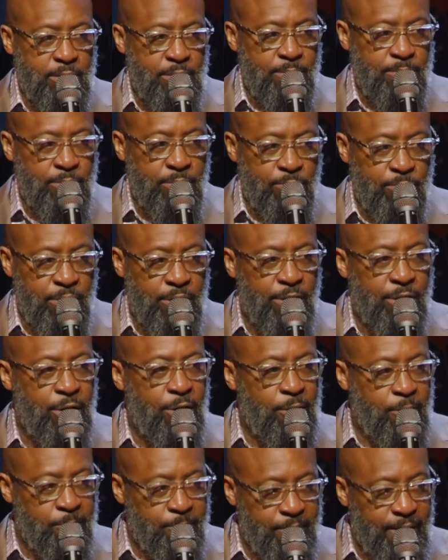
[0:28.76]
but with
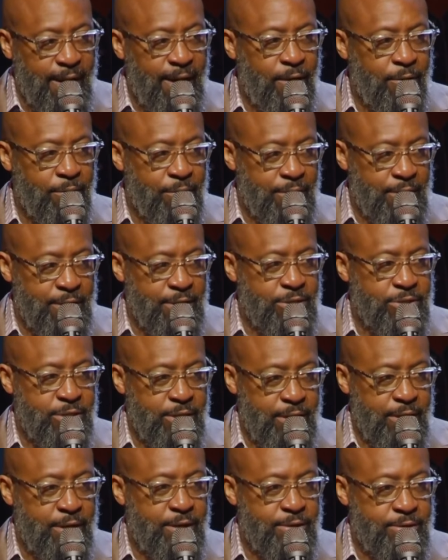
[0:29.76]
all power in His
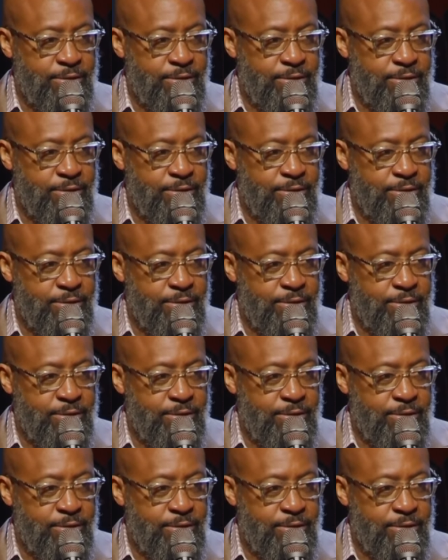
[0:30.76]
hand.